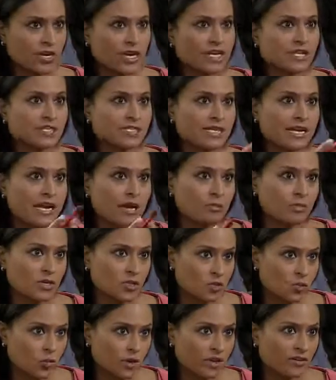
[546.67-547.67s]
It's now been
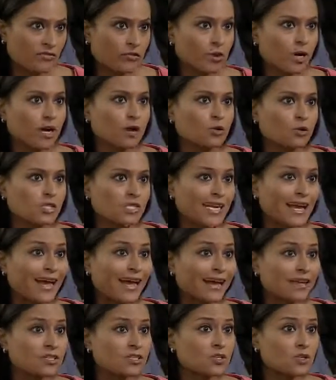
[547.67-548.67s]
24 hours.
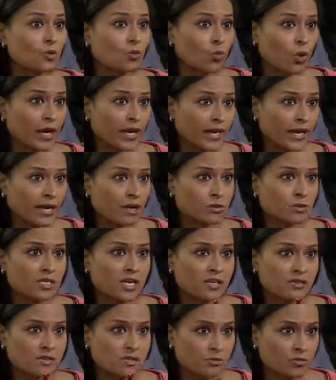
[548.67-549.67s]
Has the White House,
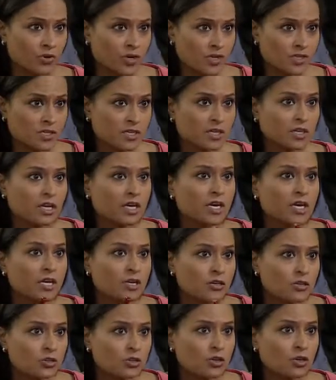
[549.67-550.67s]
has the president
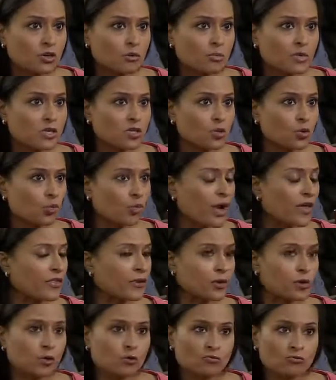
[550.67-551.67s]
determined
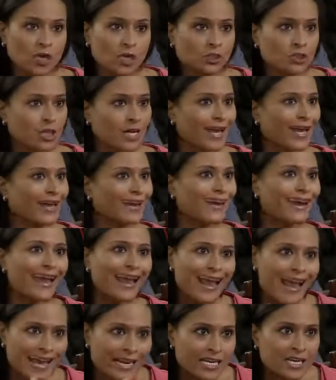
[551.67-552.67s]
whether Russia had
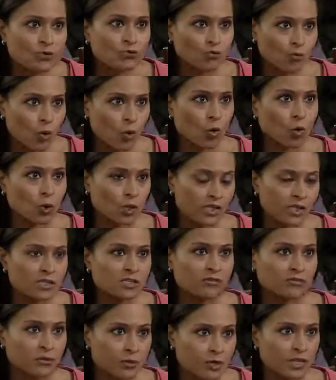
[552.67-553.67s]
any role in
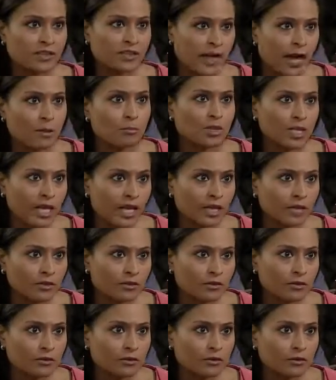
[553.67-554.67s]
diverting that plane?
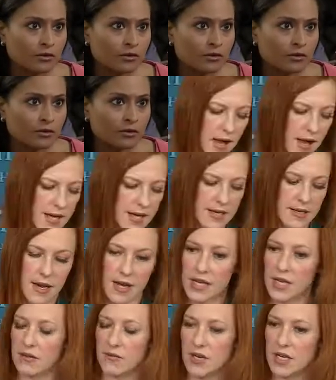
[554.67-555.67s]
I did
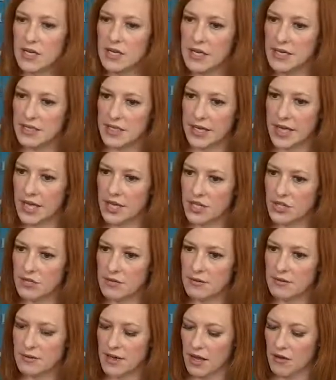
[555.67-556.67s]
not give any
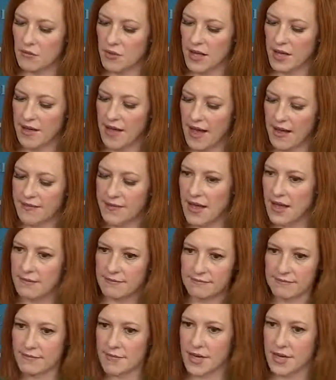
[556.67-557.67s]
indication that we had
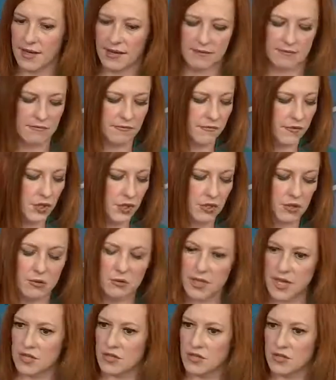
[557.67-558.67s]
that view
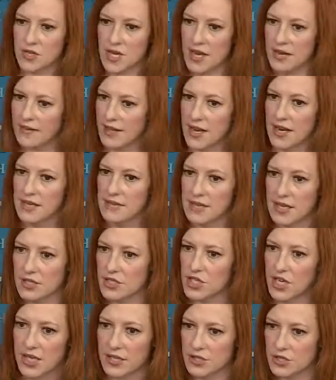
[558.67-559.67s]
yesterday, and that has not
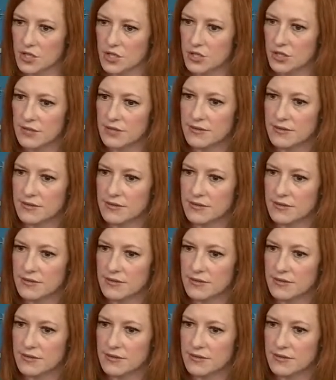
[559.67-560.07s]
changed.